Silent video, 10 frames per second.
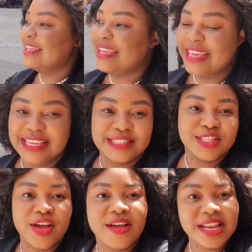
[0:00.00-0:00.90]
He is
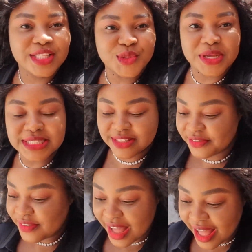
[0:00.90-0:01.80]
turning
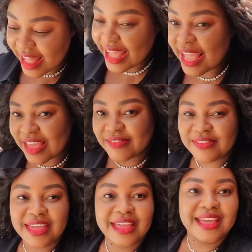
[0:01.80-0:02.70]
twenty-five.
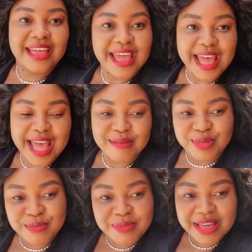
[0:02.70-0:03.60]

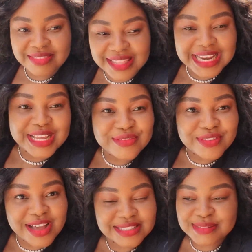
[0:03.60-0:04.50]
Happy birthday in
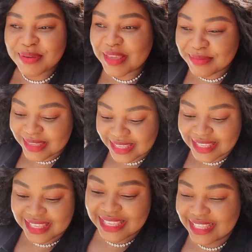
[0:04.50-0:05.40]
advance,
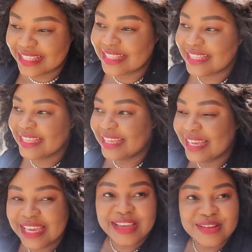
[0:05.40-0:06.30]
baby.
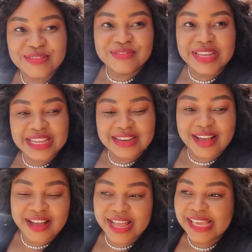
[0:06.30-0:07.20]
You look really
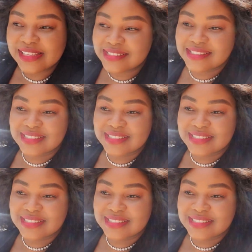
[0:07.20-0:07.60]
nice.